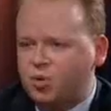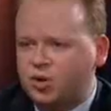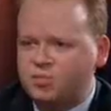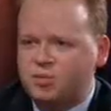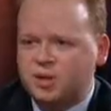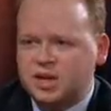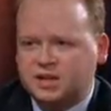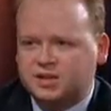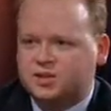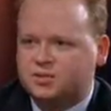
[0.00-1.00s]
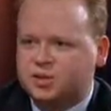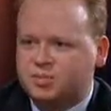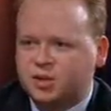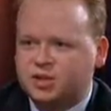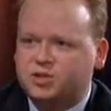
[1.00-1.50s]
add more human beings
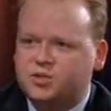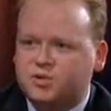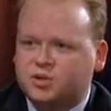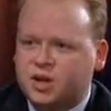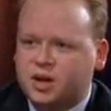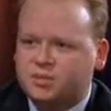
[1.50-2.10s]
simply to do those